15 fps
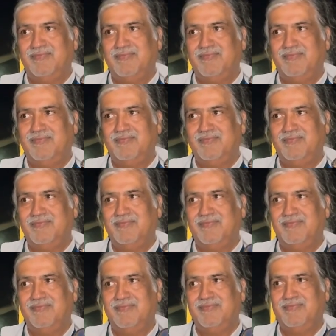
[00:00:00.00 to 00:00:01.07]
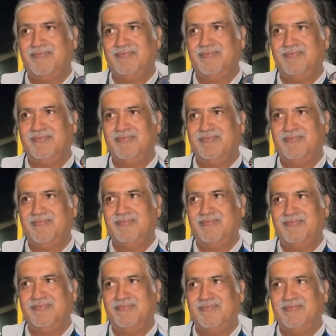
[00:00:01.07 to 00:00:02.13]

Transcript: (not speaking)